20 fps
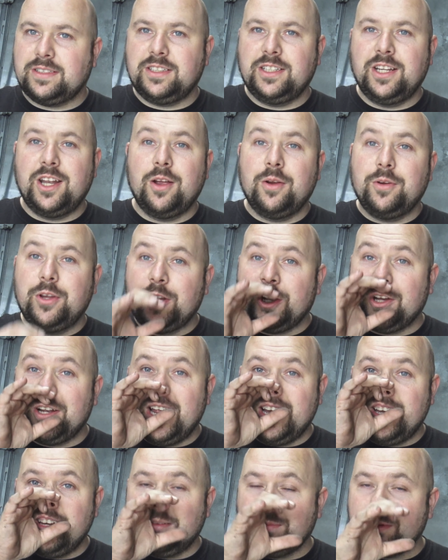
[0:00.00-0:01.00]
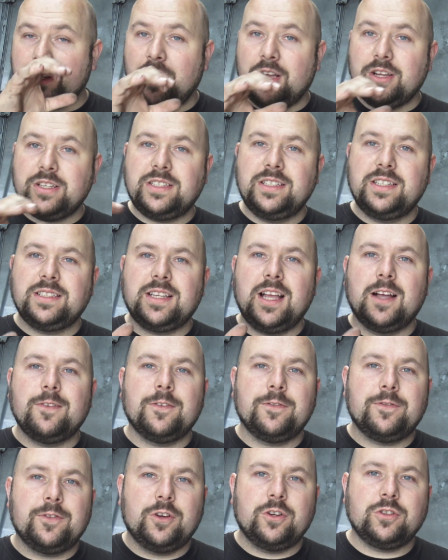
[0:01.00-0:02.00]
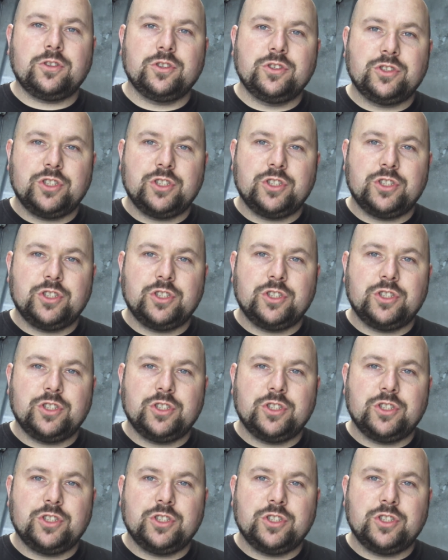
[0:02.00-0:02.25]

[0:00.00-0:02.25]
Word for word: You know, you could end up costing yourself a fortune.